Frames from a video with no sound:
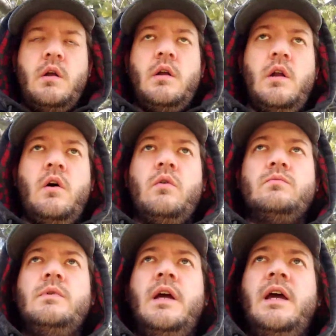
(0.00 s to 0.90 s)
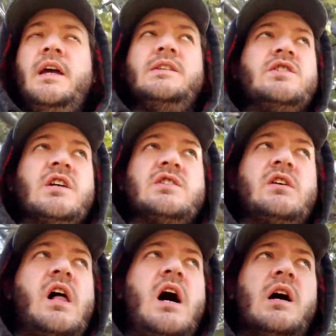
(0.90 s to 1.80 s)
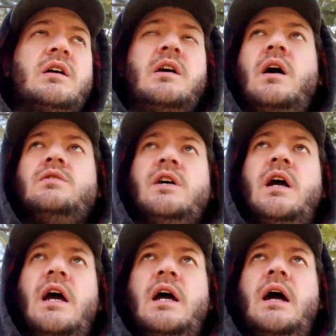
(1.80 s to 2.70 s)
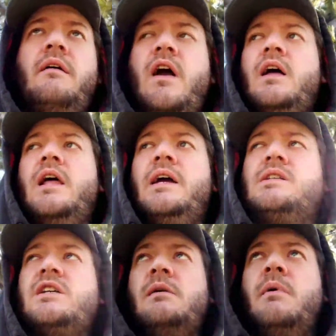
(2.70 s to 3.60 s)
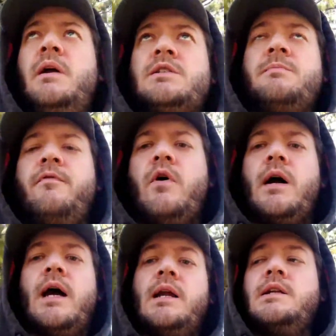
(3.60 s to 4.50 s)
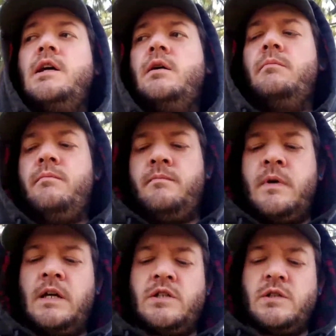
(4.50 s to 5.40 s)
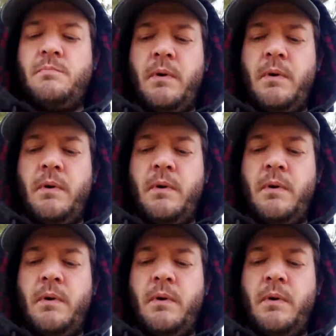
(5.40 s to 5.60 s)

it hit 6 o'clock. I was like, hey, I've got like 10 minutes before I got to dip, catch this